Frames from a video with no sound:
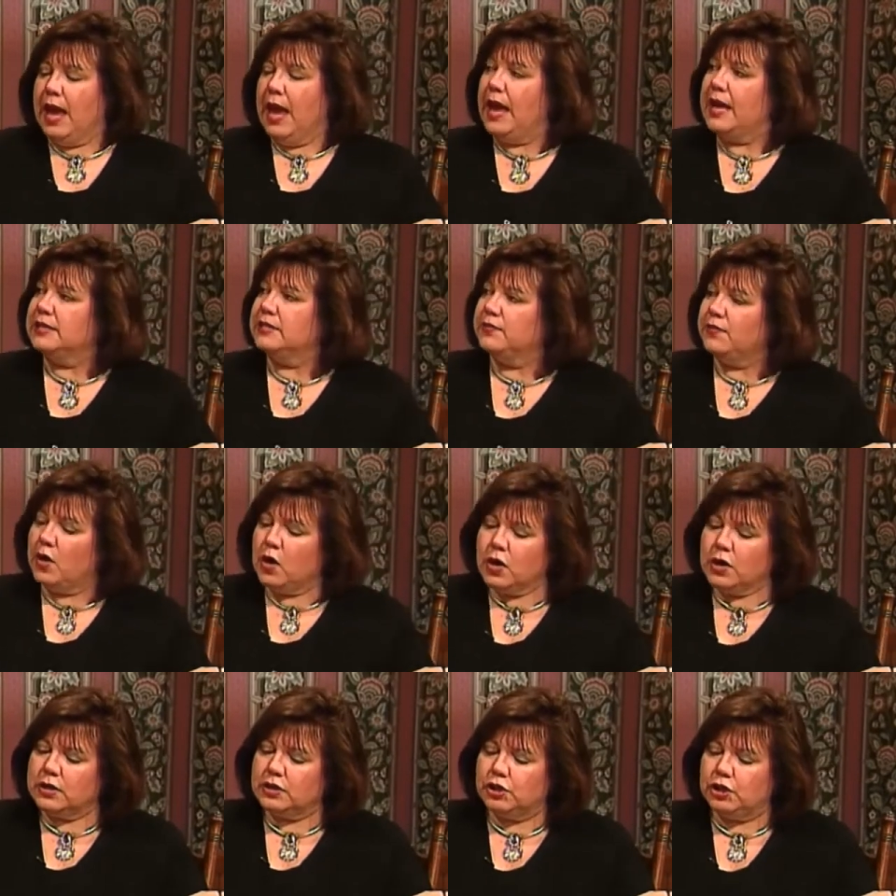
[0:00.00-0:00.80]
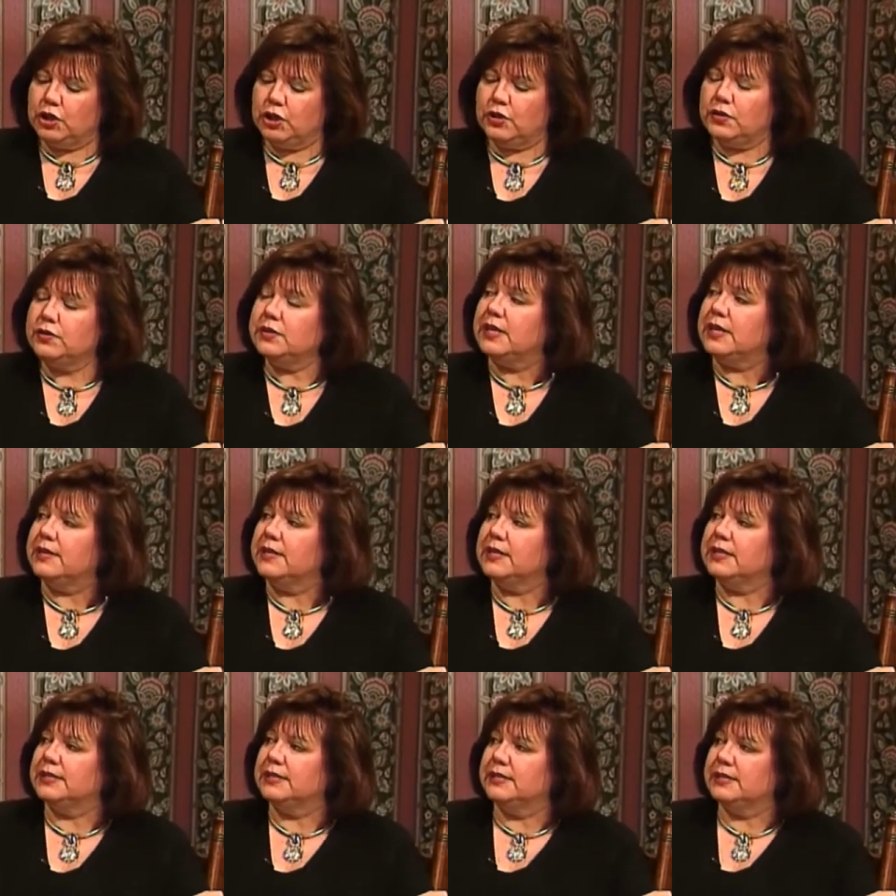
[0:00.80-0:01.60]
As far as using
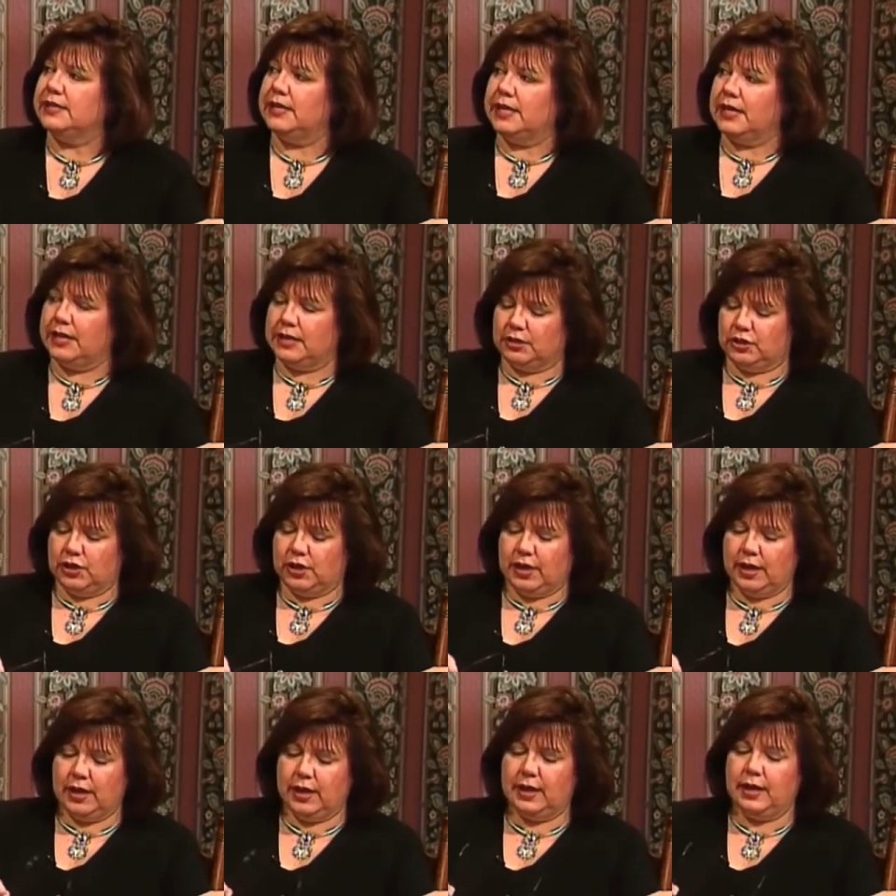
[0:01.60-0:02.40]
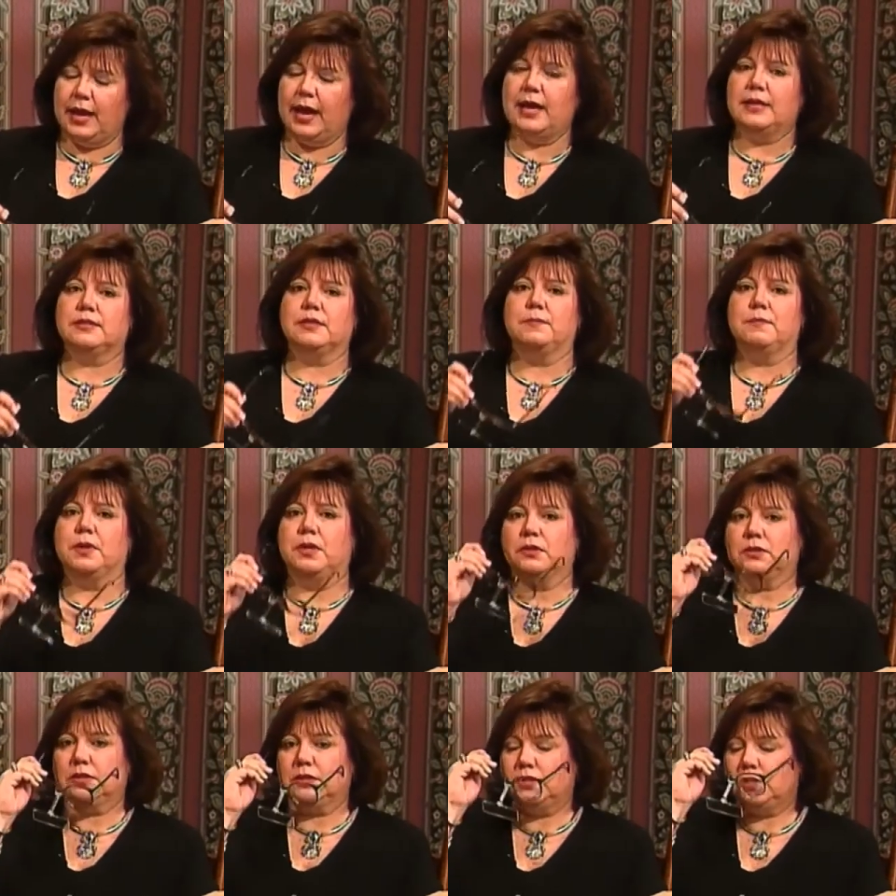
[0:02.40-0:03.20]
this stitch, it has a
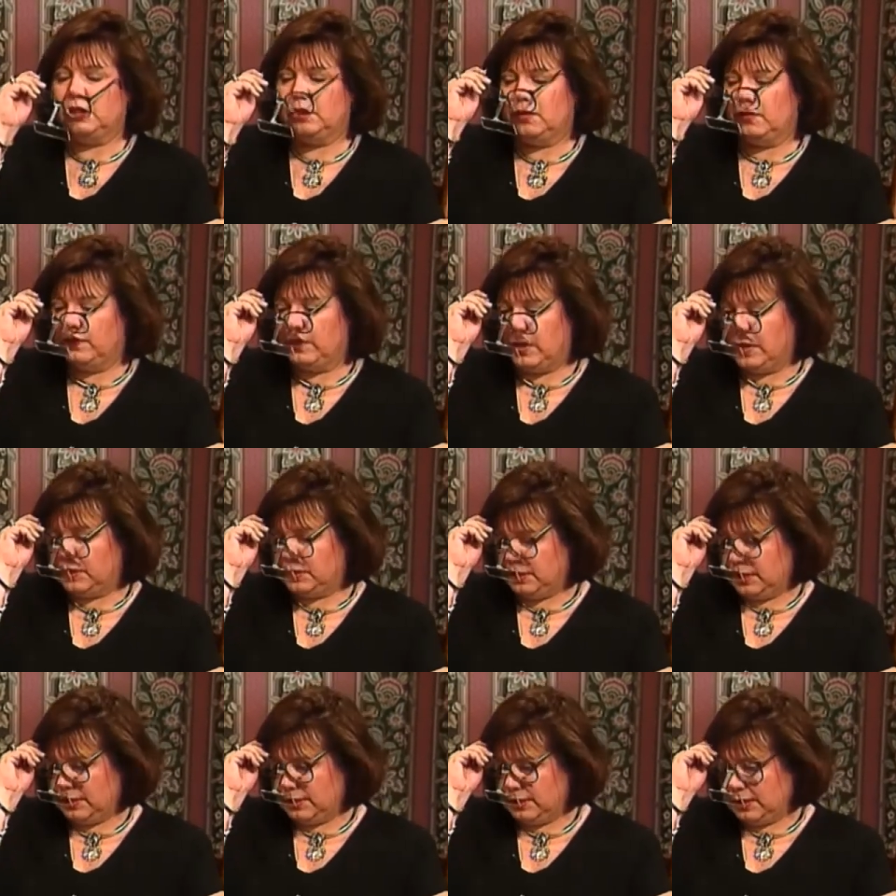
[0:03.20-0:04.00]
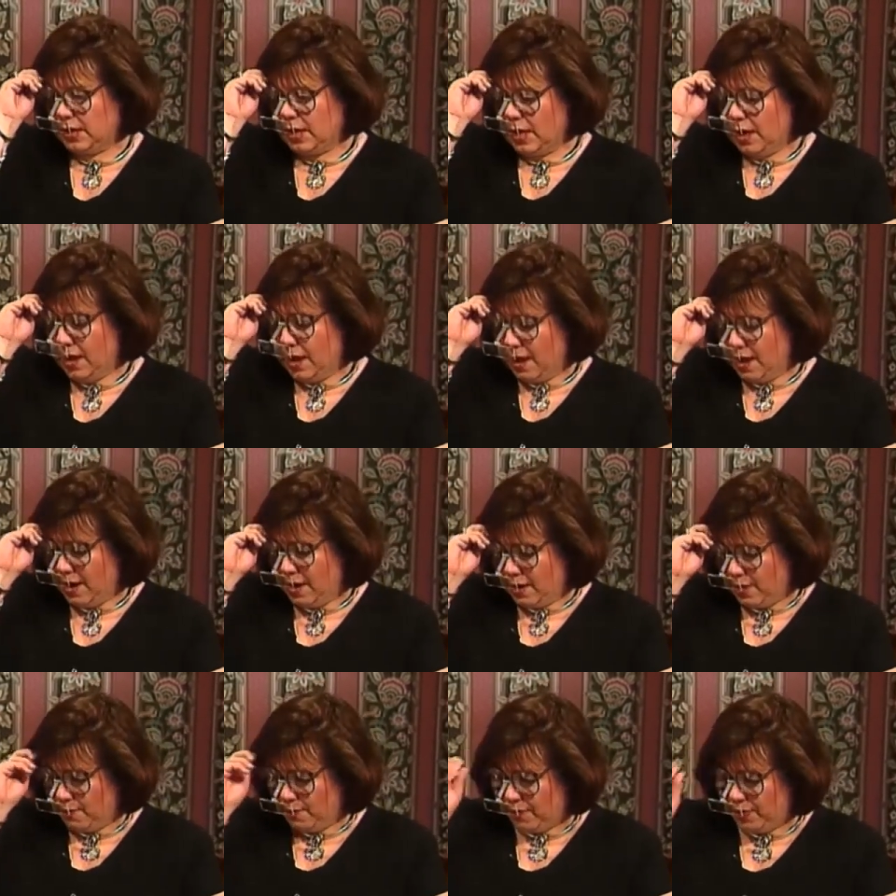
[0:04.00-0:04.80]
multitude of uses.
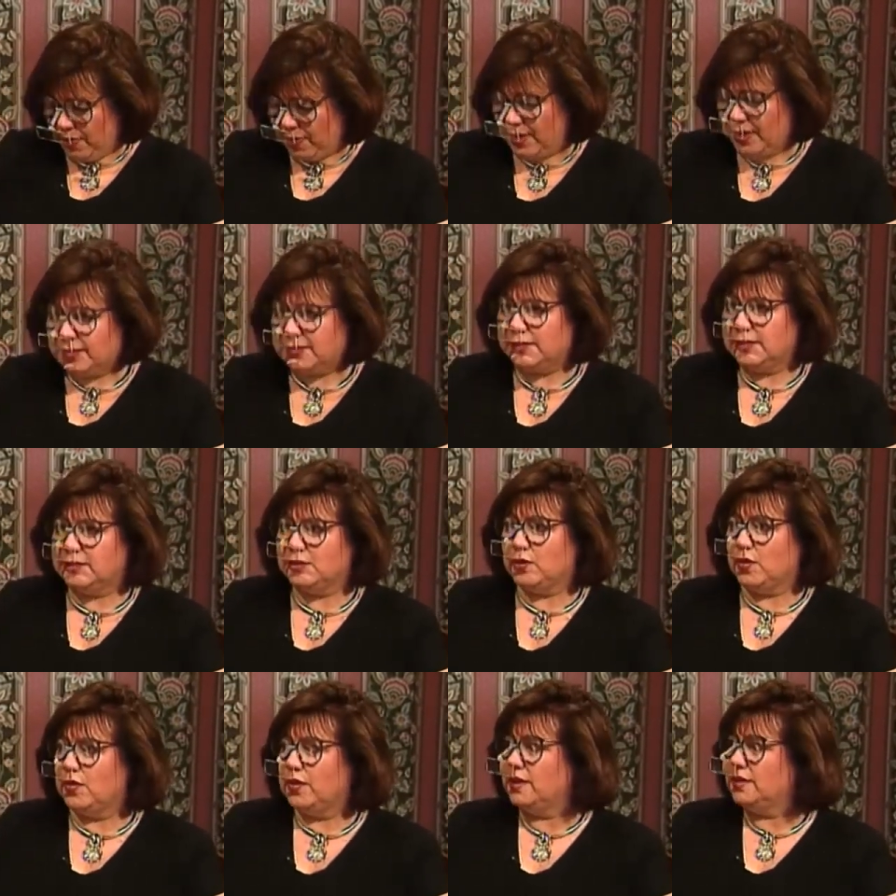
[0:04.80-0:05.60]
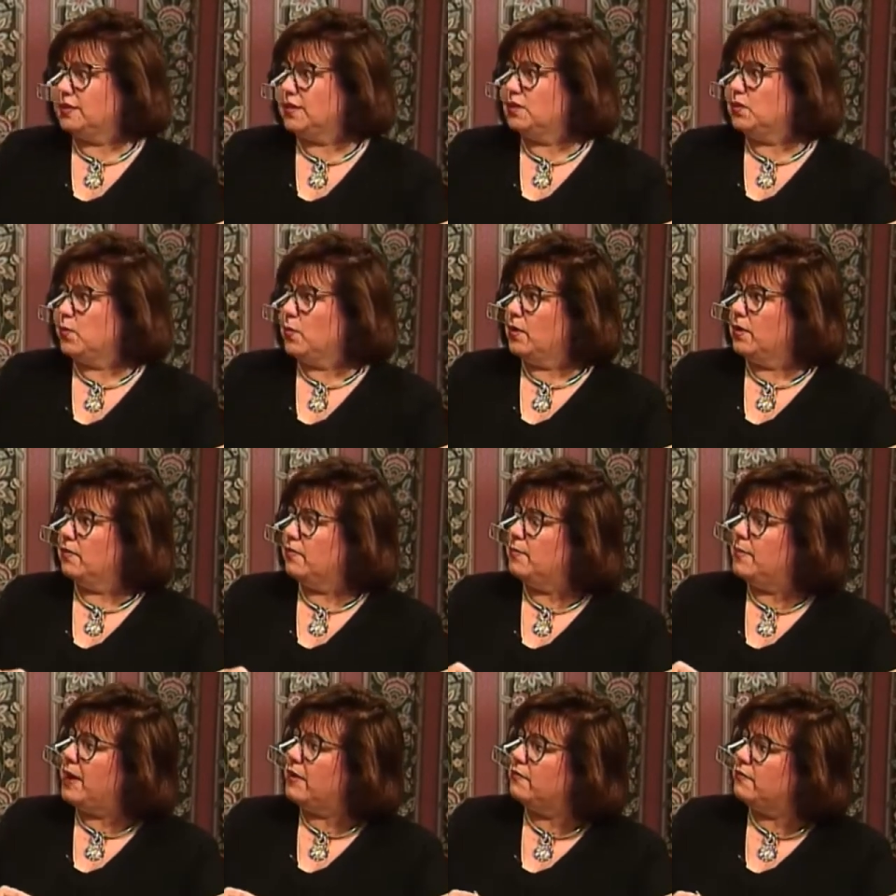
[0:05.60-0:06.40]
Um, this, is, this is one
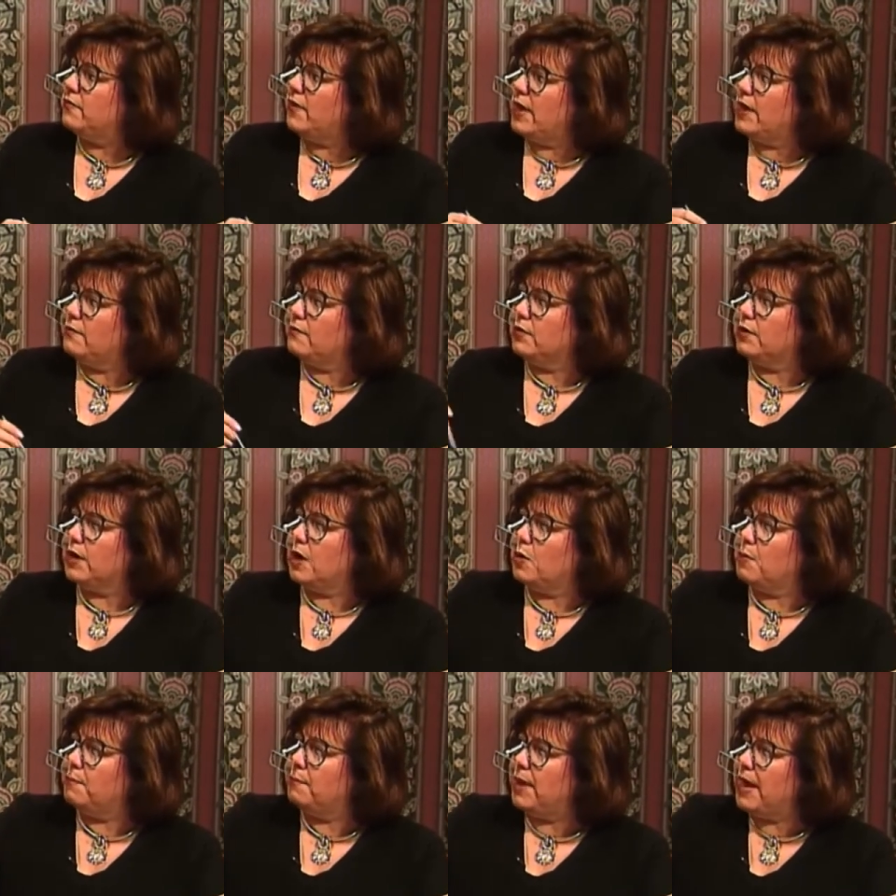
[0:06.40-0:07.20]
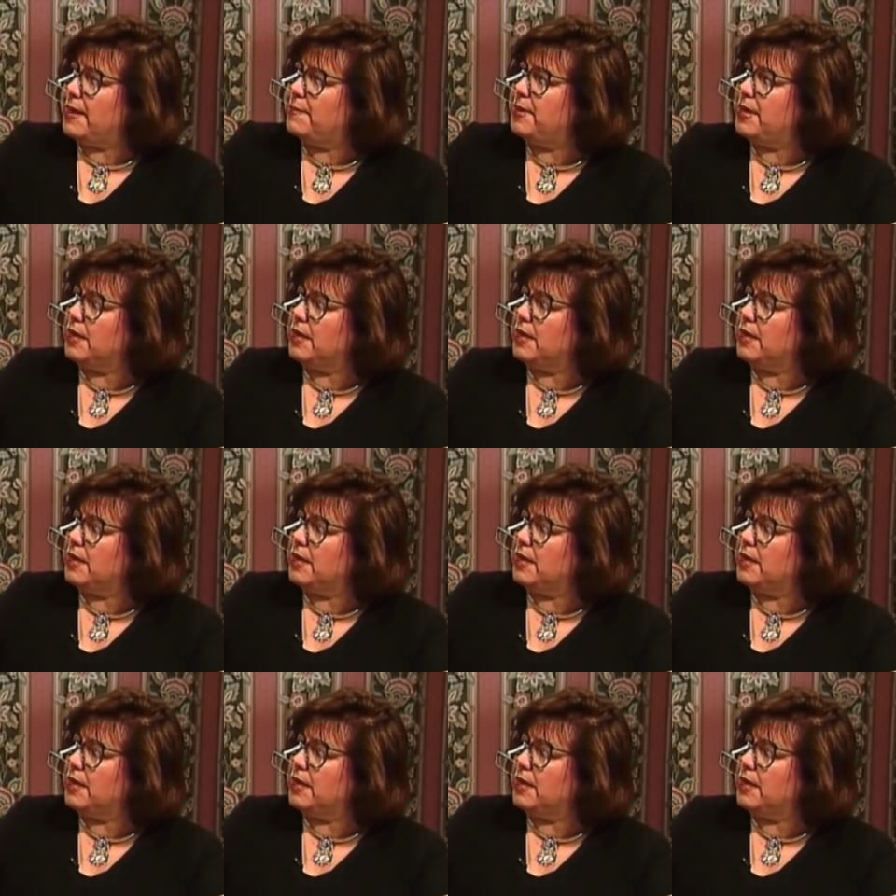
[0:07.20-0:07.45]
of my favorite on baby